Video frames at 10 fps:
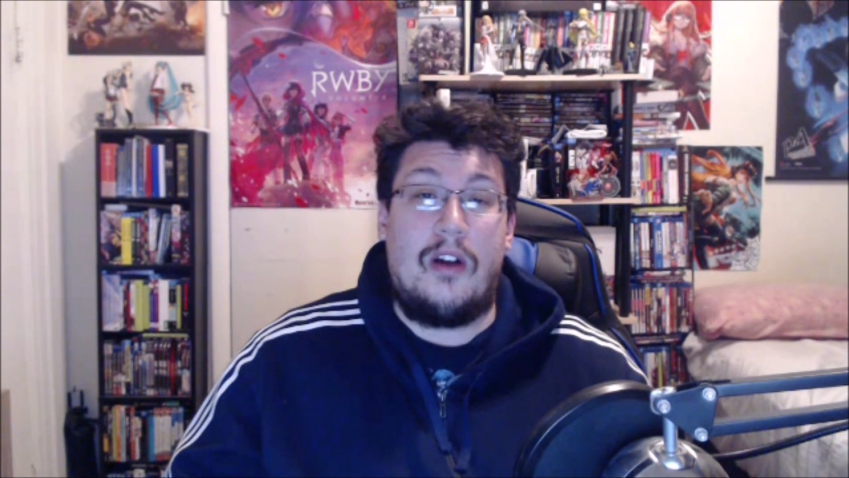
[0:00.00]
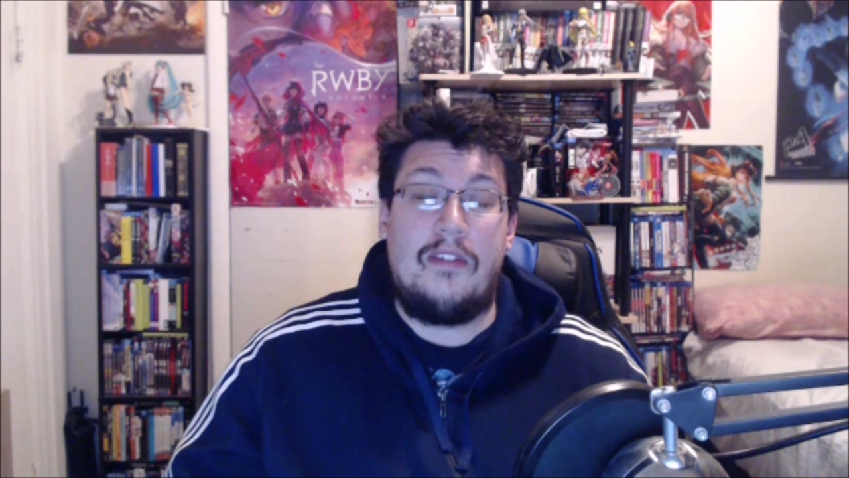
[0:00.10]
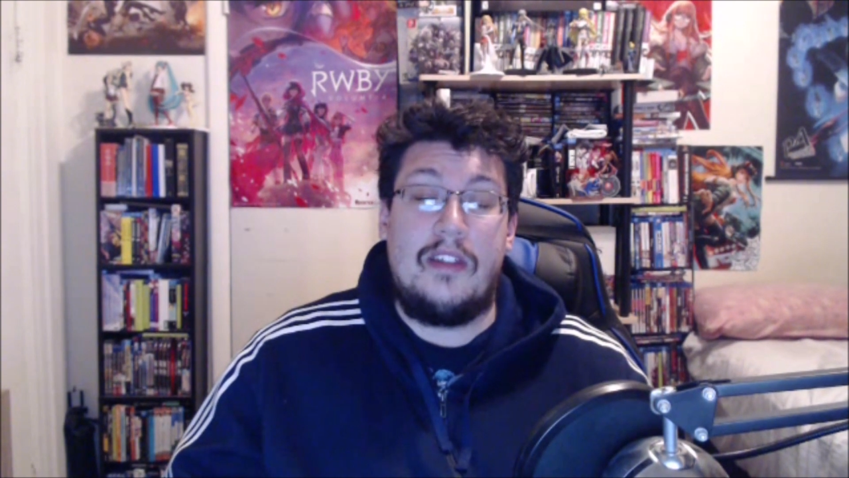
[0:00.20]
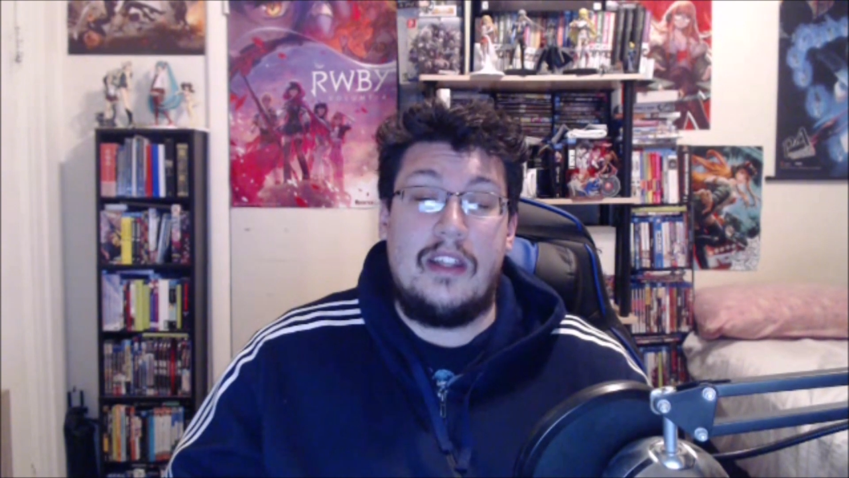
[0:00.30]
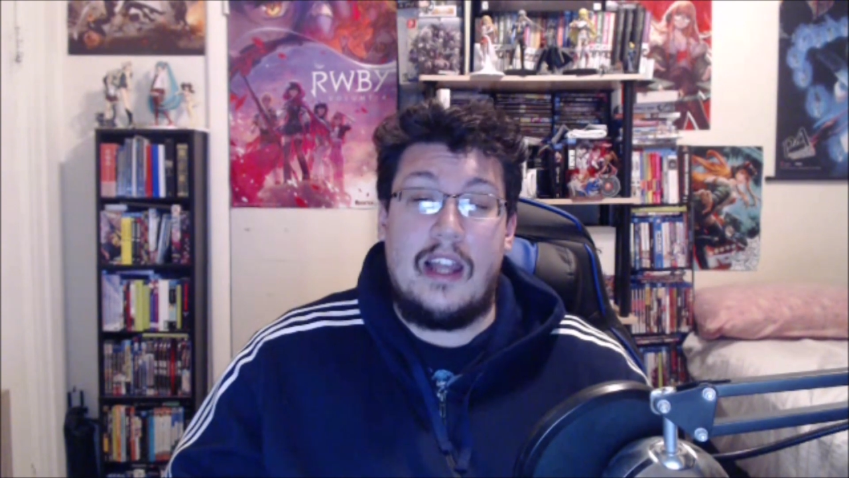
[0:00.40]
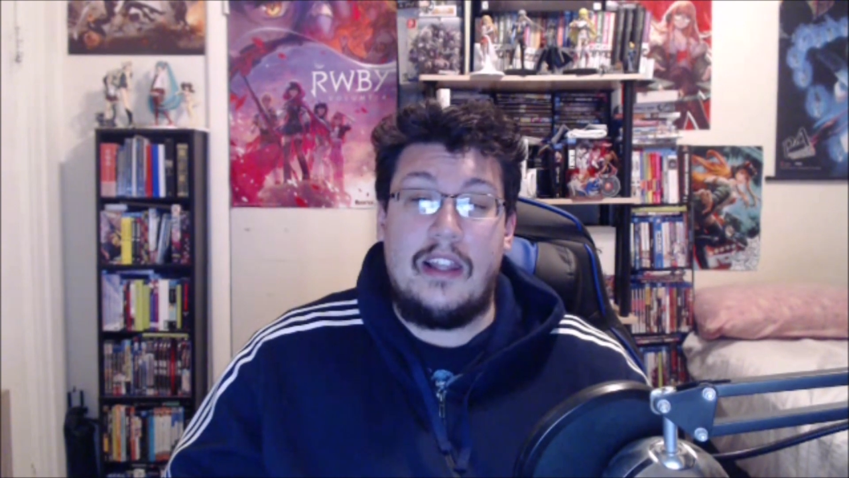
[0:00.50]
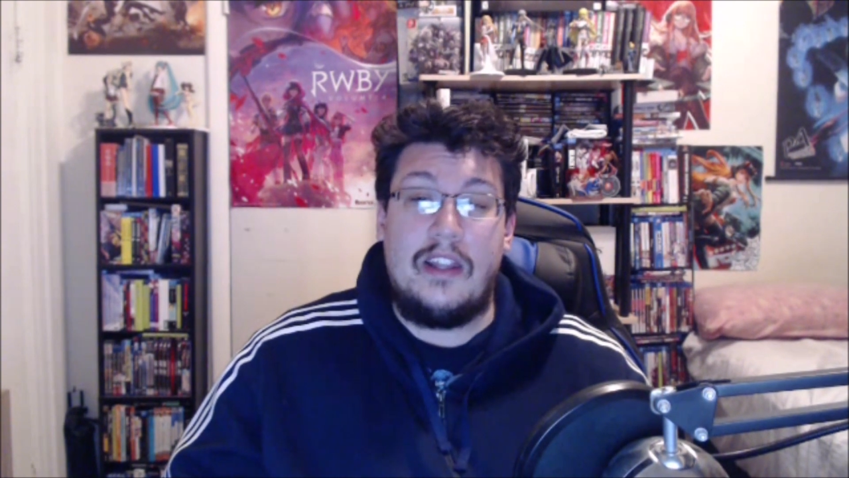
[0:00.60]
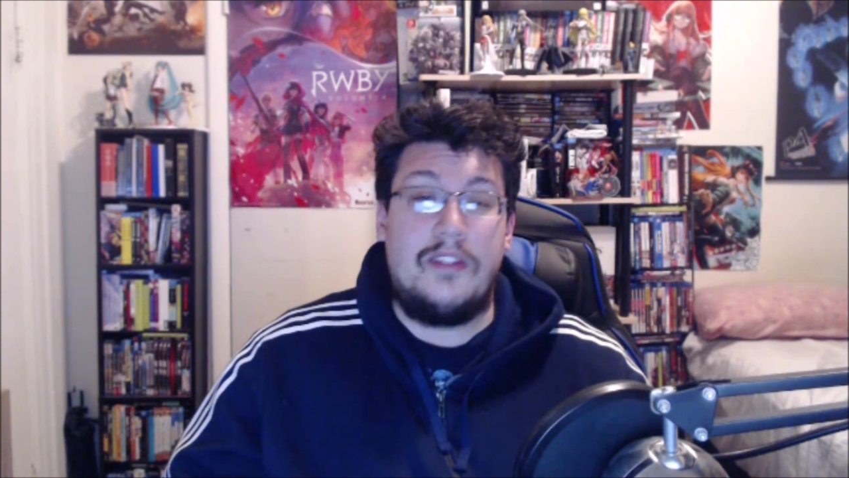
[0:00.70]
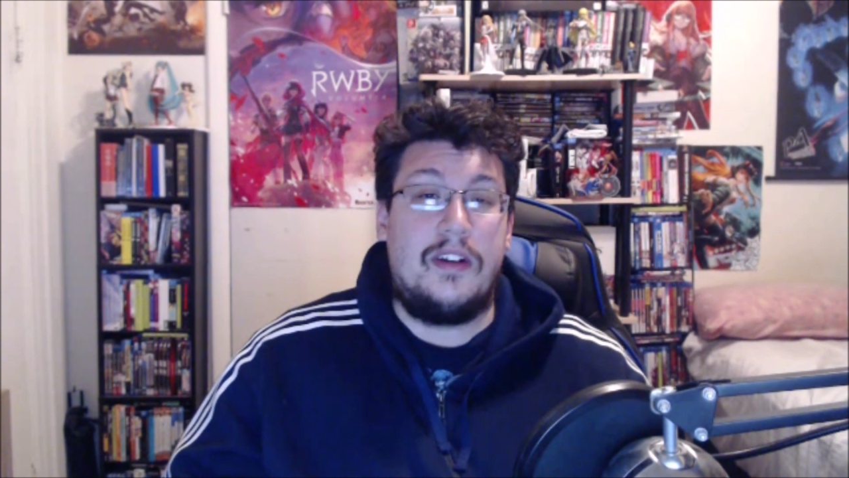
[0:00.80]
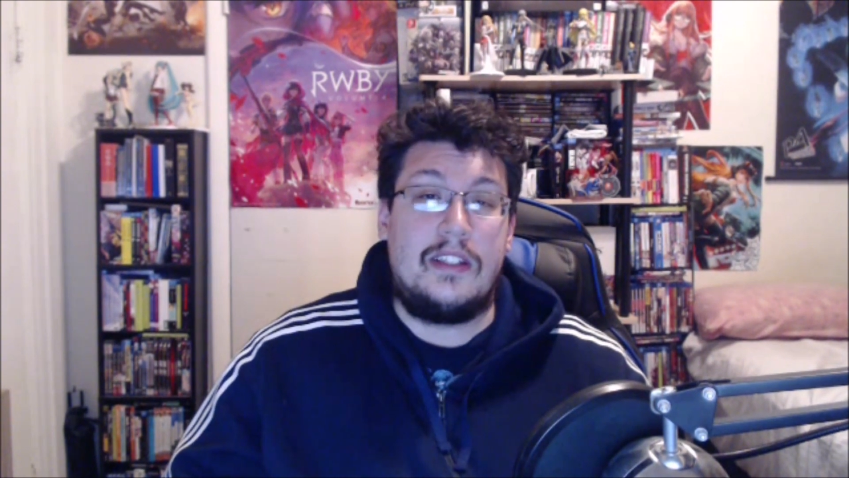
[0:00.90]
I
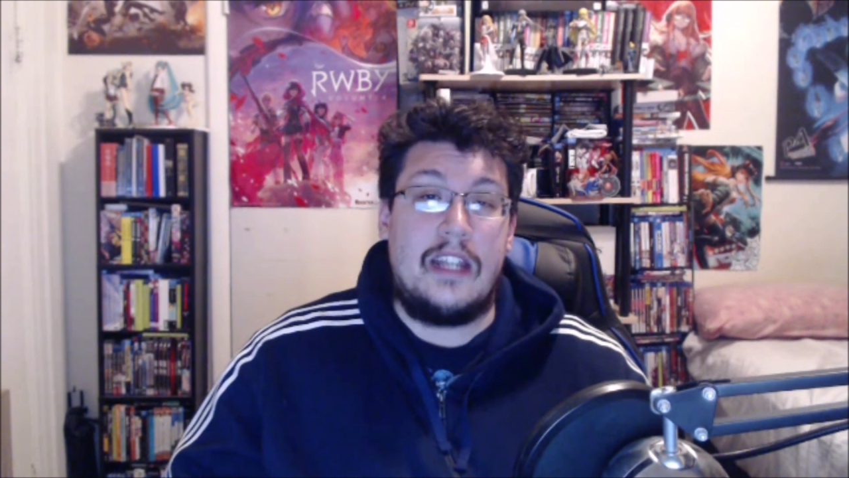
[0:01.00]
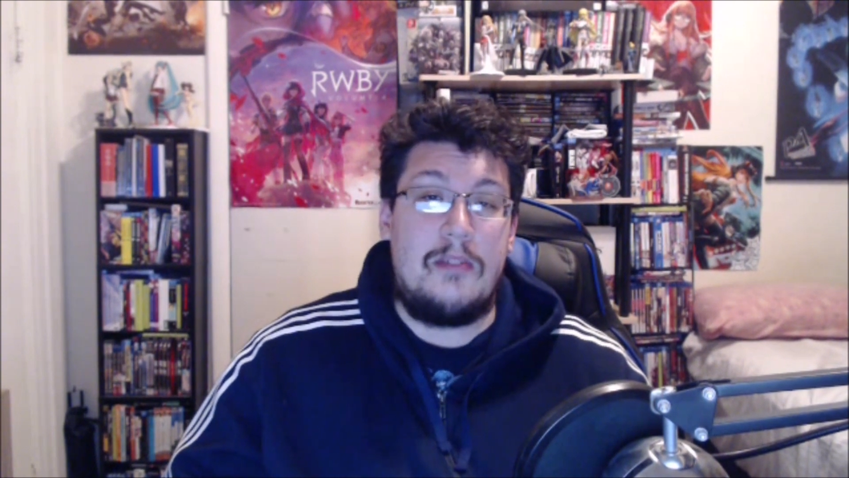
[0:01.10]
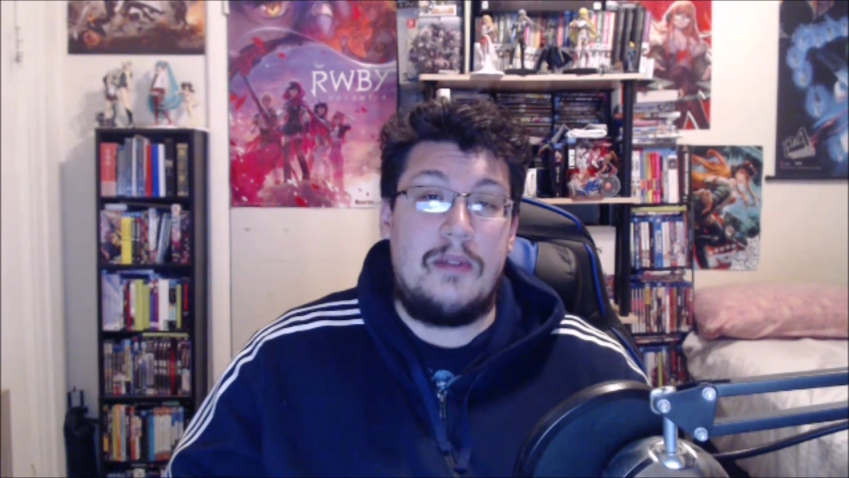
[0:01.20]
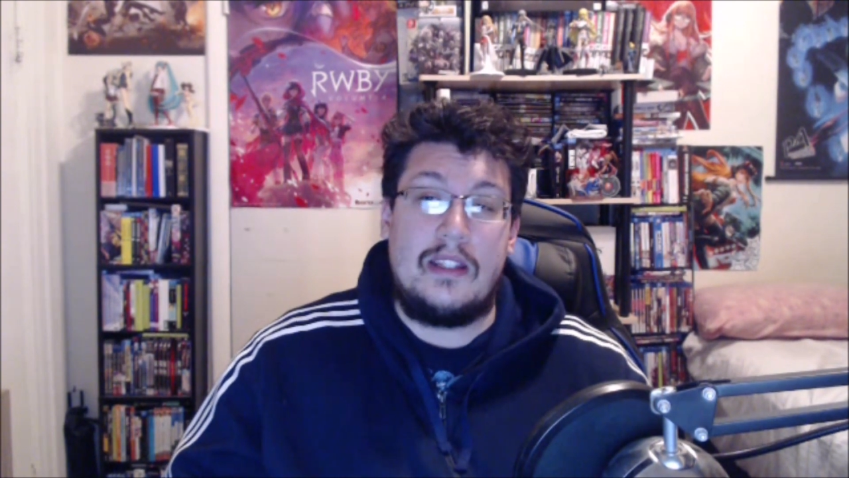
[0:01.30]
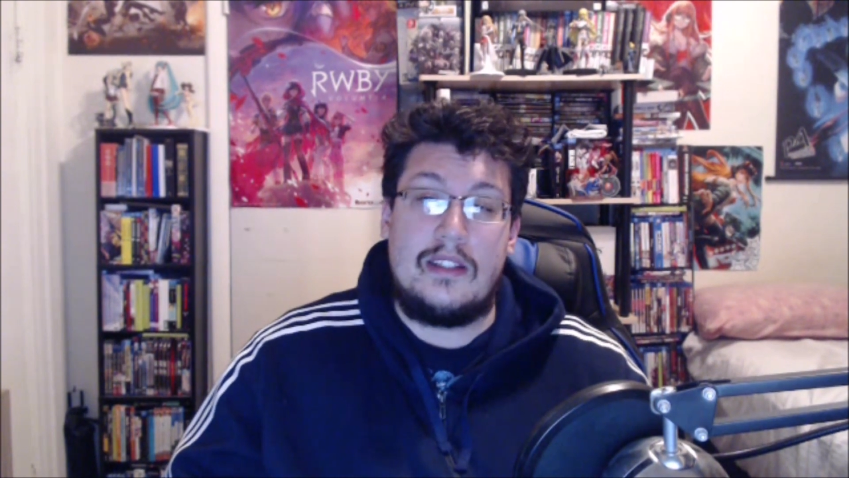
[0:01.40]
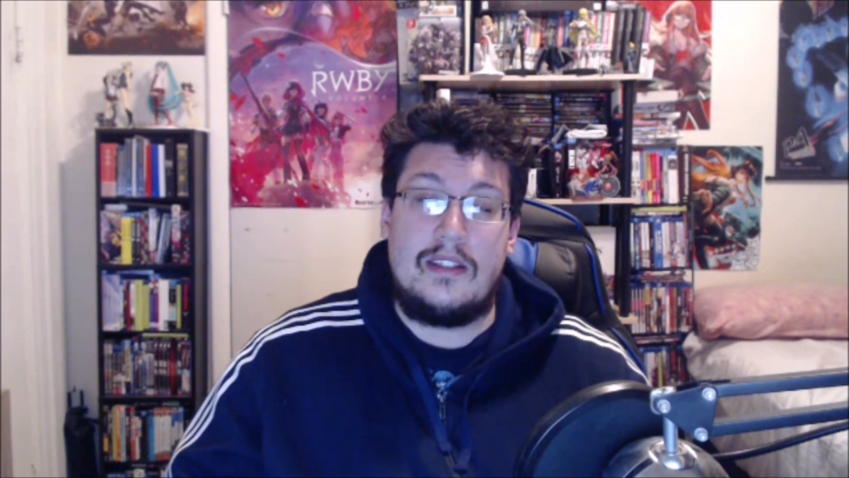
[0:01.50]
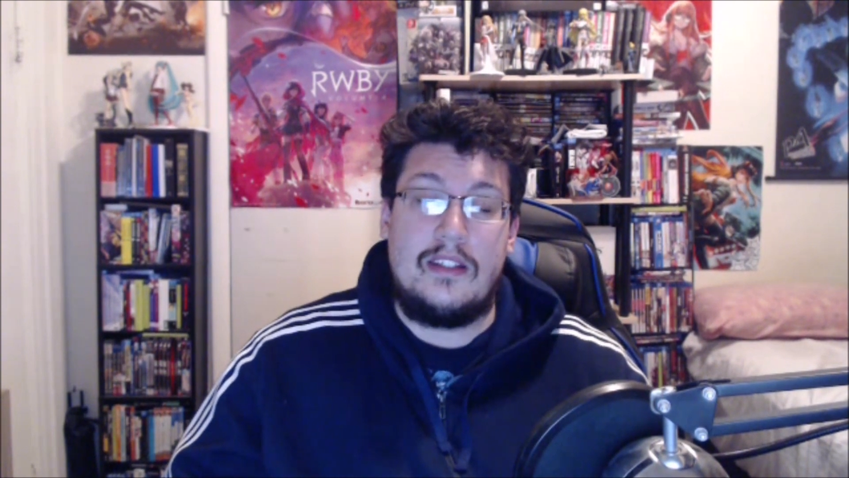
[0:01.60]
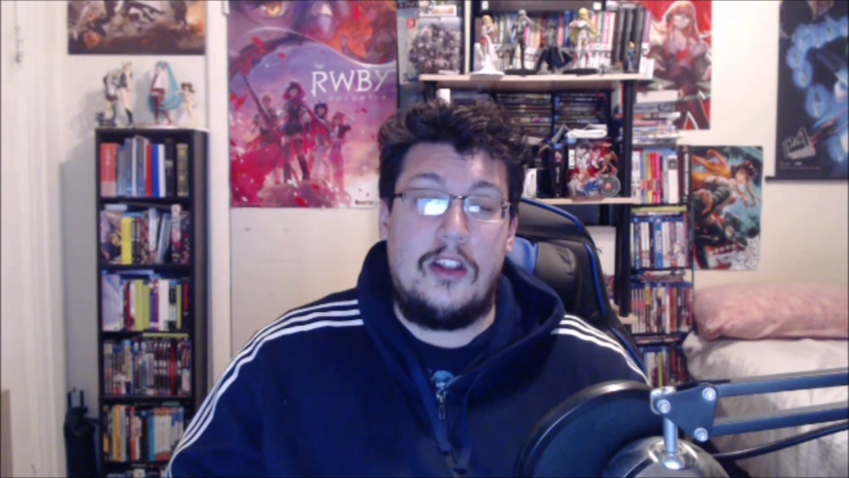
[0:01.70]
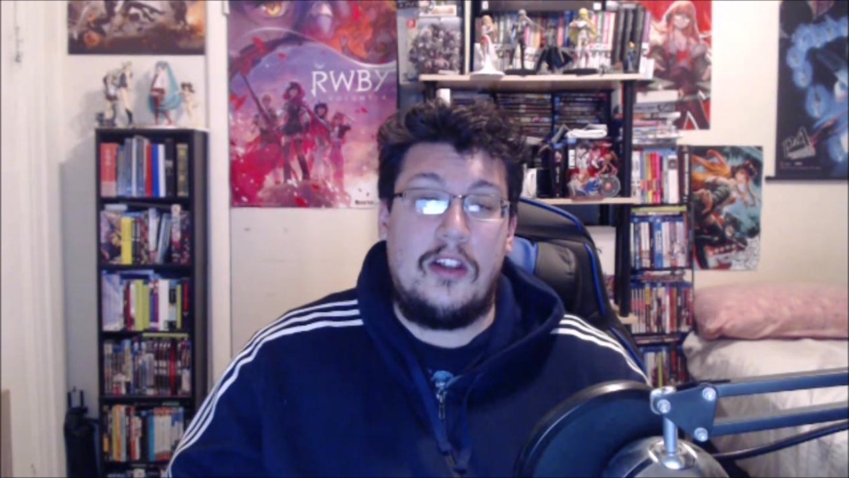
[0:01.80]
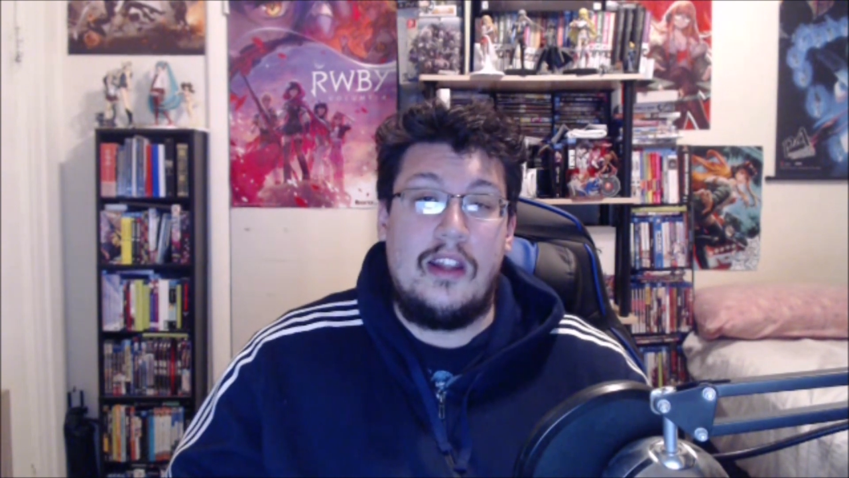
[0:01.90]
love Honey's Anime. It's
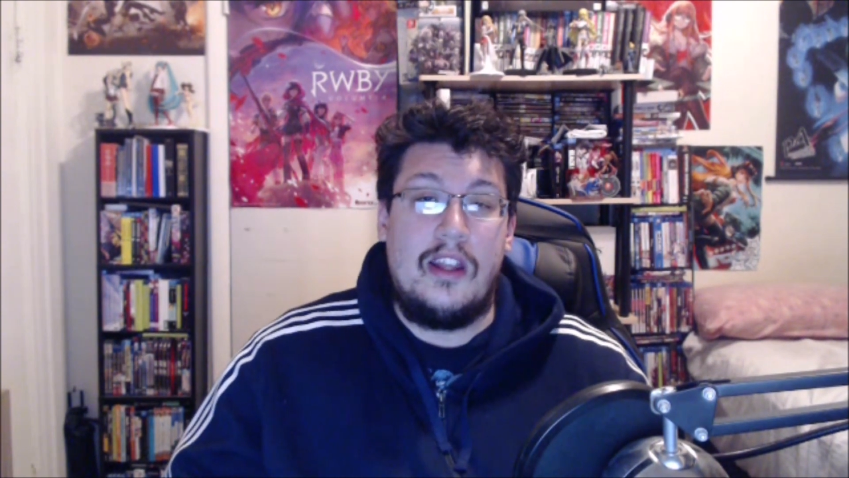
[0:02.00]
still